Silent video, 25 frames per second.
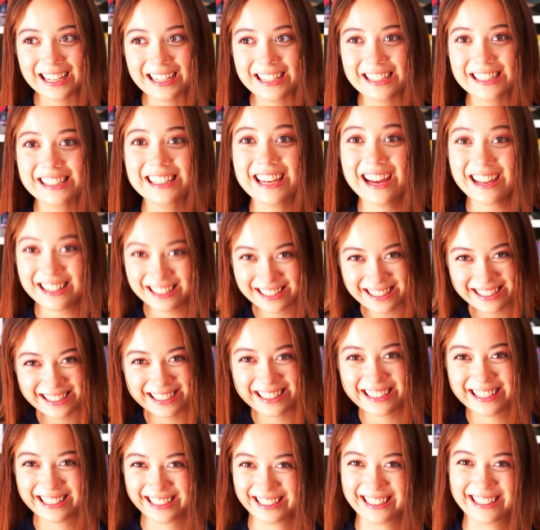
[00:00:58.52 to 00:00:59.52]
Yes,
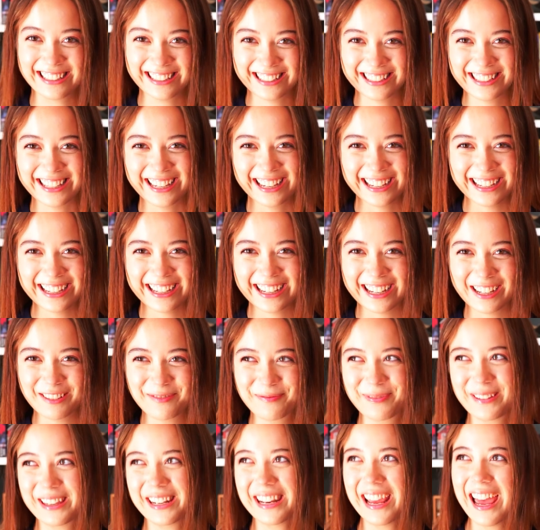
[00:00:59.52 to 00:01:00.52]
it is.
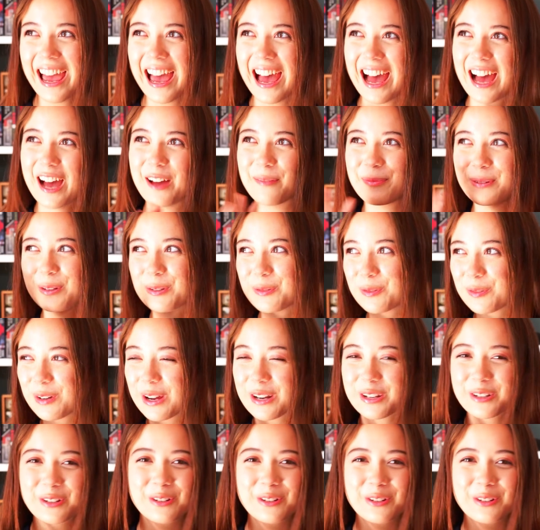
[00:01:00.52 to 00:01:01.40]
I've been. I've been running